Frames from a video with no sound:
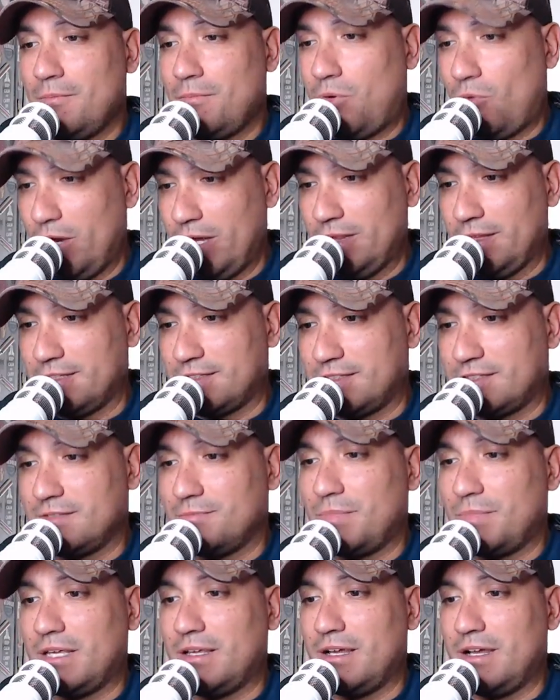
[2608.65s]
pointless,
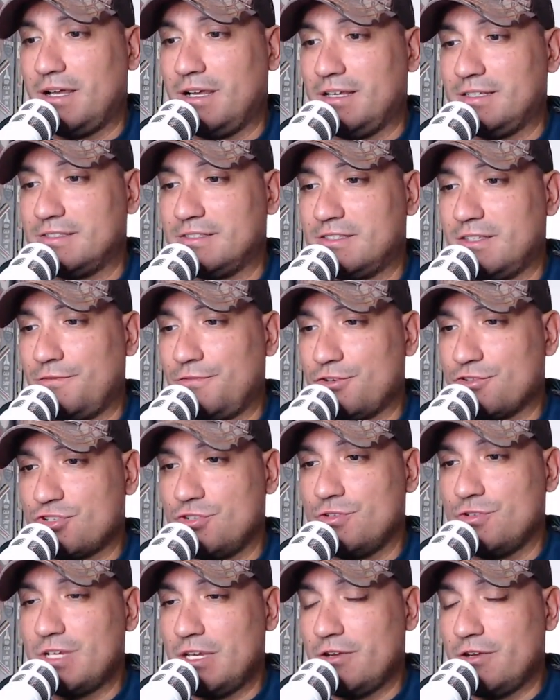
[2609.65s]
because if you're
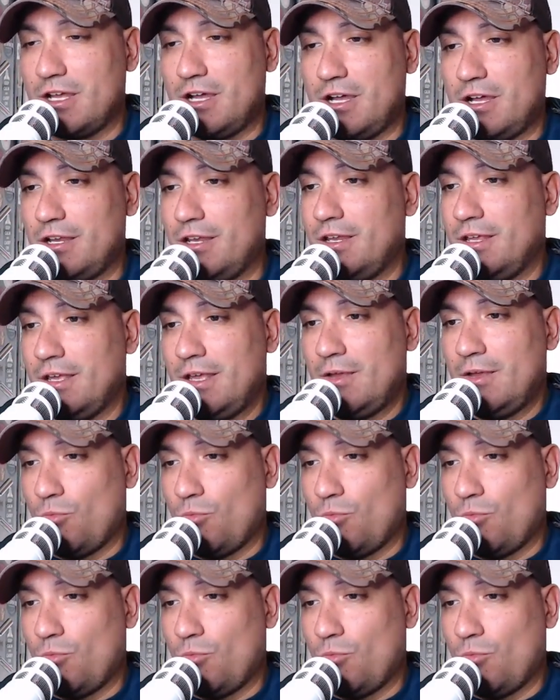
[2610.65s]
shooting your gun